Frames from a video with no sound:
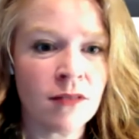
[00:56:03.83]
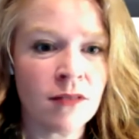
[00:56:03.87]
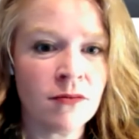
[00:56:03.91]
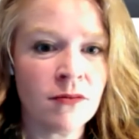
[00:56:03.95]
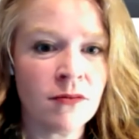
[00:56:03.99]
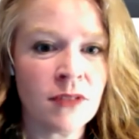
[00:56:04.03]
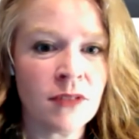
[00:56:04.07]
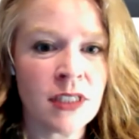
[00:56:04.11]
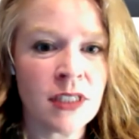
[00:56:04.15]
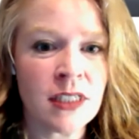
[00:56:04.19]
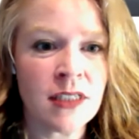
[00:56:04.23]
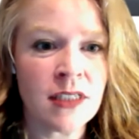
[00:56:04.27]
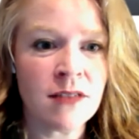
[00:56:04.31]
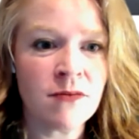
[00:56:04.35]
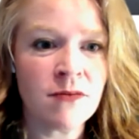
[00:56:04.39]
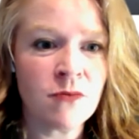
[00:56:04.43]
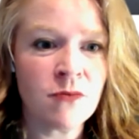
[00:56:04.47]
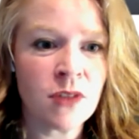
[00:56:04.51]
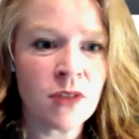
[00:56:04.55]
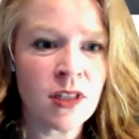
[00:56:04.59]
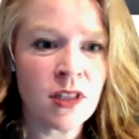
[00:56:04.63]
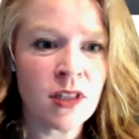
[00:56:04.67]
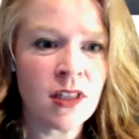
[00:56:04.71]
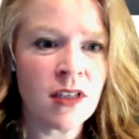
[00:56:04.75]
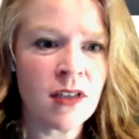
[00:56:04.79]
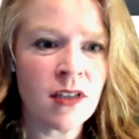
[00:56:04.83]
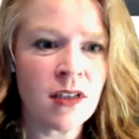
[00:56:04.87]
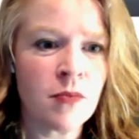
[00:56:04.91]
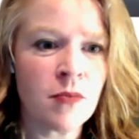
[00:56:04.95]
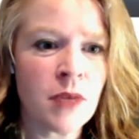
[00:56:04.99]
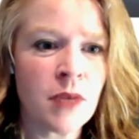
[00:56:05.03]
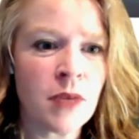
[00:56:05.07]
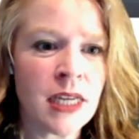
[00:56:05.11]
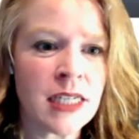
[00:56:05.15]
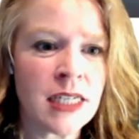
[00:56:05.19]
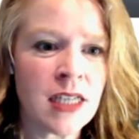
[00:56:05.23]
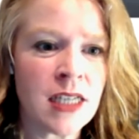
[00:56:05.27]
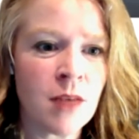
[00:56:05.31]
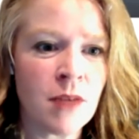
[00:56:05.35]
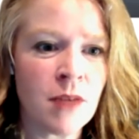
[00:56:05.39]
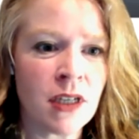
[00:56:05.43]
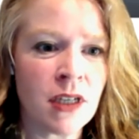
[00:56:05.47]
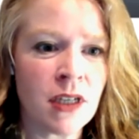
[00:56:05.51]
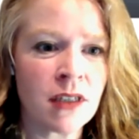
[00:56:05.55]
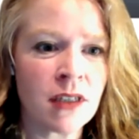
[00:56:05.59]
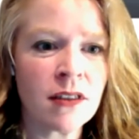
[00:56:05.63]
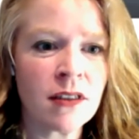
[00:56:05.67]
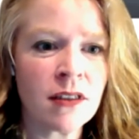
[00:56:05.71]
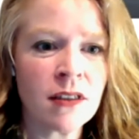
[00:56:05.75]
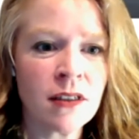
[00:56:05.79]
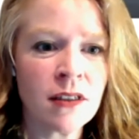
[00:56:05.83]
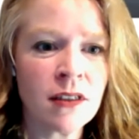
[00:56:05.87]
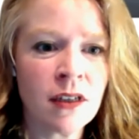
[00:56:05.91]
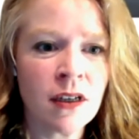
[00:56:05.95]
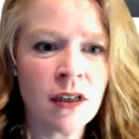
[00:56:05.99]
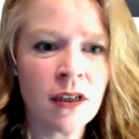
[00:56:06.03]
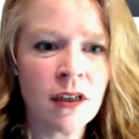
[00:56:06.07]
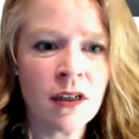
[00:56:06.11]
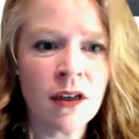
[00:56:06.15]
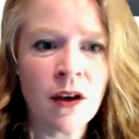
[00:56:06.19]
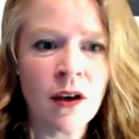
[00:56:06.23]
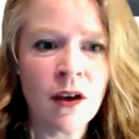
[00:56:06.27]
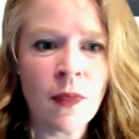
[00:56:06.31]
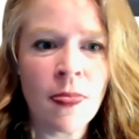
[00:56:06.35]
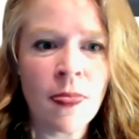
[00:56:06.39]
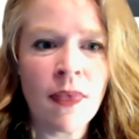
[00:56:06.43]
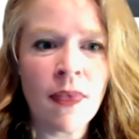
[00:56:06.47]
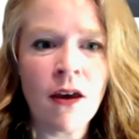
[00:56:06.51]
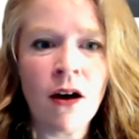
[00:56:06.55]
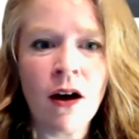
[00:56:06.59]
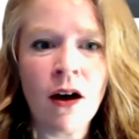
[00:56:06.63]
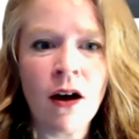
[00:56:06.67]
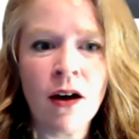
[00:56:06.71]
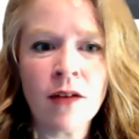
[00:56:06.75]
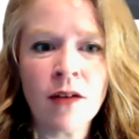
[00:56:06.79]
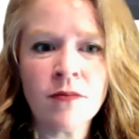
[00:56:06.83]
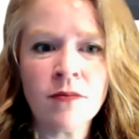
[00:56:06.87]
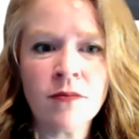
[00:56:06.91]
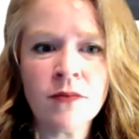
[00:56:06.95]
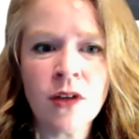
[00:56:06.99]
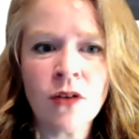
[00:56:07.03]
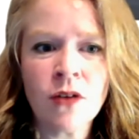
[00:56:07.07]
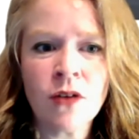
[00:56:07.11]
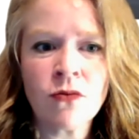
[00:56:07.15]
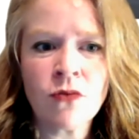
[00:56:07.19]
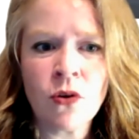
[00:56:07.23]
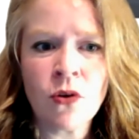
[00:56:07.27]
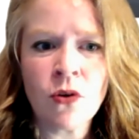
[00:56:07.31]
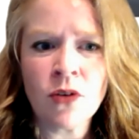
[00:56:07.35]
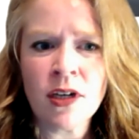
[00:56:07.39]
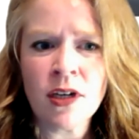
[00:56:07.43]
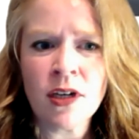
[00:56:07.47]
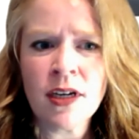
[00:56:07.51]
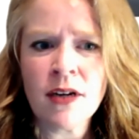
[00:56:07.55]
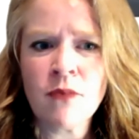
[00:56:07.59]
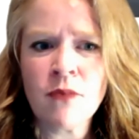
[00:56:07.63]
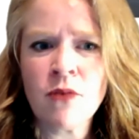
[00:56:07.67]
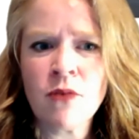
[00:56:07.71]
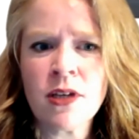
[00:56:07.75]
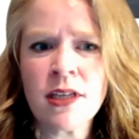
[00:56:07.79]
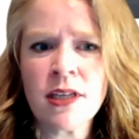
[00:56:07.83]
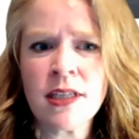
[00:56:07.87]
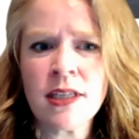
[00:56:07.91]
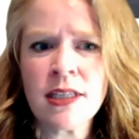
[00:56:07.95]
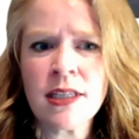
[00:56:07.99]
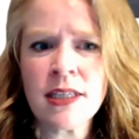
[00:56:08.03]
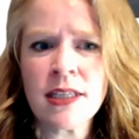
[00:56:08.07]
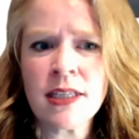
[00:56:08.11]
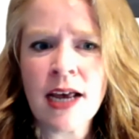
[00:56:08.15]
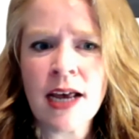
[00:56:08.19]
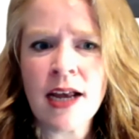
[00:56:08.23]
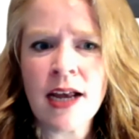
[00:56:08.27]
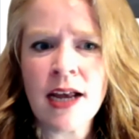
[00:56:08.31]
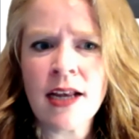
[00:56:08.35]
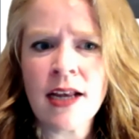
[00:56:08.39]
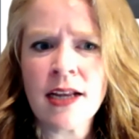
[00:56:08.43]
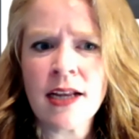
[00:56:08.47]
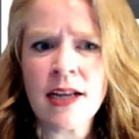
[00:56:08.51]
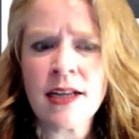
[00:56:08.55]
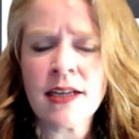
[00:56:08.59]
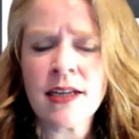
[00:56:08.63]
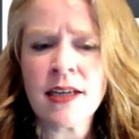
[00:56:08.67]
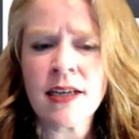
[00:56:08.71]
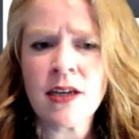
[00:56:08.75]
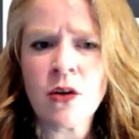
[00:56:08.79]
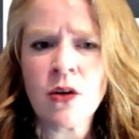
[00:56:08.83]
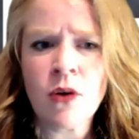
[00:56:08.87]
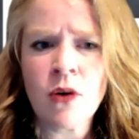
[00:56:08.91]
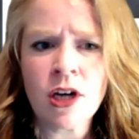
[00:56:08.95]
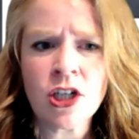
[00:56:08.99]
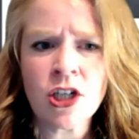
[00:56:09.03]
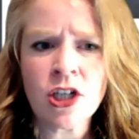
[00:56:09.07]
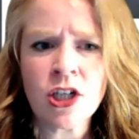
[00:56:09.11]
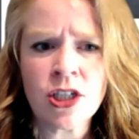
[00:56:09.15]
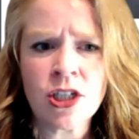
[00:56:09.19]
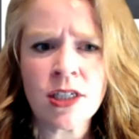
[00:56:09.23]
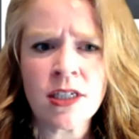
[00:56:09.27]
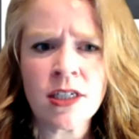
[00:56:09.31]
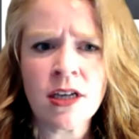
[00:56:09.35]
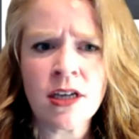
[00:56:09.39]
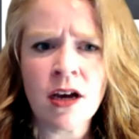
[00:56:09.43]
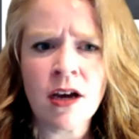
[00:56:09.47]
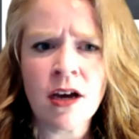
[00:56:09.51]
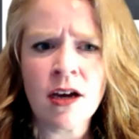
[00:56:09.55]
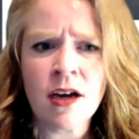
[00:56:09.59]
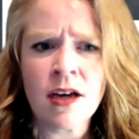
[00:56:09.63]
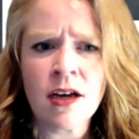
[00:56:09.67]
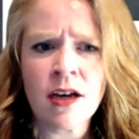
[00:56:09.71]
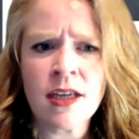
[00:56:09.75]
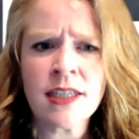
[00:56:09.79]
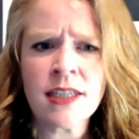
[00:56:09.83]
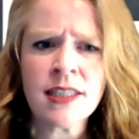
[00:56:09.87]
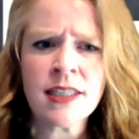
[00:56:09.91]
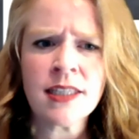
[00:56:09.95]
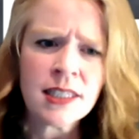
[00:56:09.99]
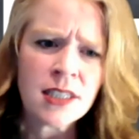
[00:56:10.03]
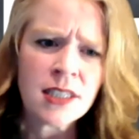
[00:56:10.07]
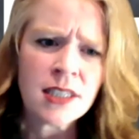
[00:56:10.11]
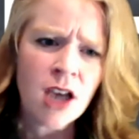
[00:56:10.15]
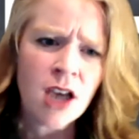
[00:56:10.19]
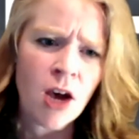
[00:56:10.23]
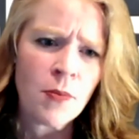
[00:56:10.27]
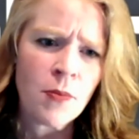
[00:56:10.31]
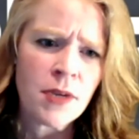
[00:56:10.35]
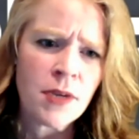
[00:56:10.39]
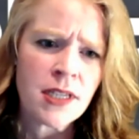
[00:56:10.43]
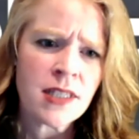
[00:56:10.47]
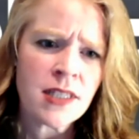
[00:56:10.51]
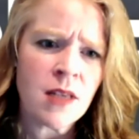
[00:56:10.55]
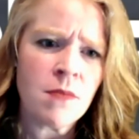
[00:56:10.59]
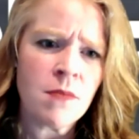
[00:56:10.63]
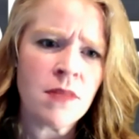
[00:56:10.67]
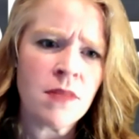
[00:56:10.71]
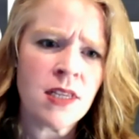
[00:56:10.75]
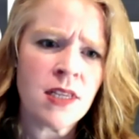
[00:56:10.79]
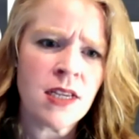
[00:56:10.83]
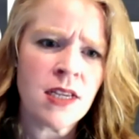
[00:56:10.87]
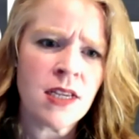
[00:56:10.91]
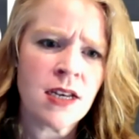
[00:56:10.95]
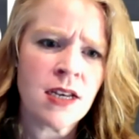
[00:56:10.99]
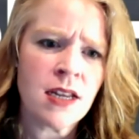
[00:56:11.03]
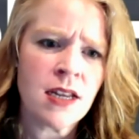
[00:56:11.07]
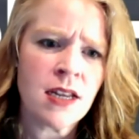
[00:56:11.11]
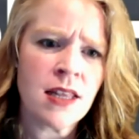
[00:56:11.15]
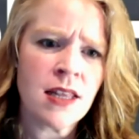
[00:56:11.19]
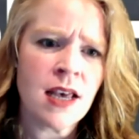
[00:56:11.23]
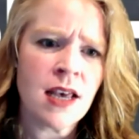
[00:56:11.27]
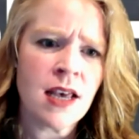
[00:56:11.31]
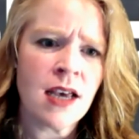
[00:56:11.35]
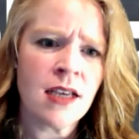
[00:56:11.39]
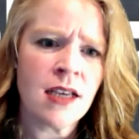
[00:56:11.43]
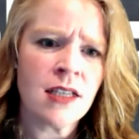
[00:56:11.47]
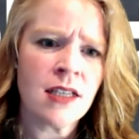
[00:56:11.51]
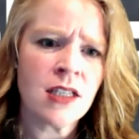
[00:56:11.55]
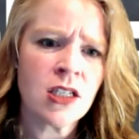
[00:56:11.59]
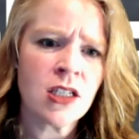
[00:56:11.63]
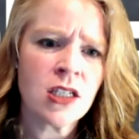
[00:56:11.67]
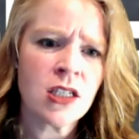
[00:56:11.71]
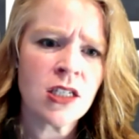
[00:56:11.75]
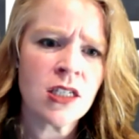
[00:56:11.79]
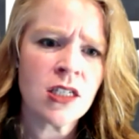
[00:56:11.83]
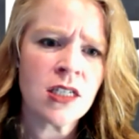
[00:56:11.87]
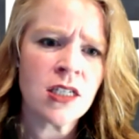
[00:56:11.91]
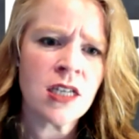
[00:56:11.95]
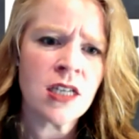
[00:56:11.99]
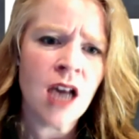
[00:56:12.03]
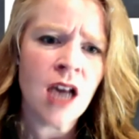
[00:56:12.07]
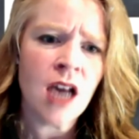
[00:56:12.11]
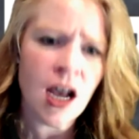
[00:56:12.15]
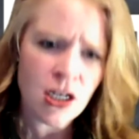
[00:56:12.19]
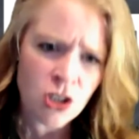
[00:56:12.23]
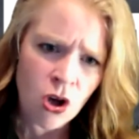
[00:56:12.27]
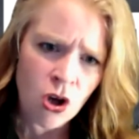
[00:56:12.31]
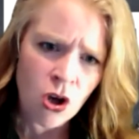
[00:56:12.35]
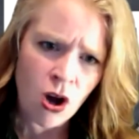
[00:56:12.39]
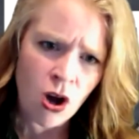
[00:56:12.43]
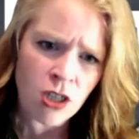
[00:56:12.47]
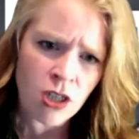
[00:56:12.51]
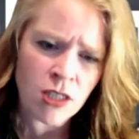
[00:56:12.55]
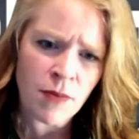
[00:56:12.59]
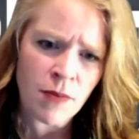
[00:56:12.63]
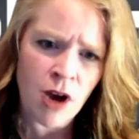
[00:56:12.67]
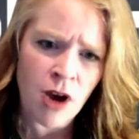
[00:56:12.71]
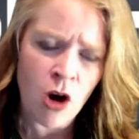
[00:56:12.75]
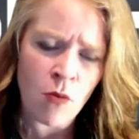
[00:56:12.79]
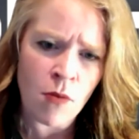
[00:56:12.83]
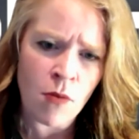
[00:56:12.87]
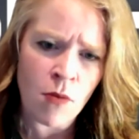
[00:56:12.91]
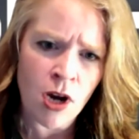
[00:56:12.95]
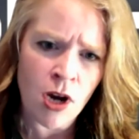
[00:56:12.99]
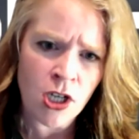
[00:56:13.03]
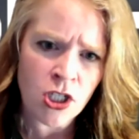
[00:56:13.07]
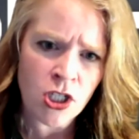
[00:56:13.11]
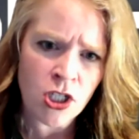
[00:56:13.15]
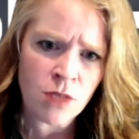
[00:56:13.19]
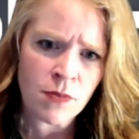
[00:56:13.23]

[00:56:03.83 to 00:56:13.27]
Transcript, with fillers: in with the pandemic um, Ronan was had a question. Uh, is this topic something that is not talked about much?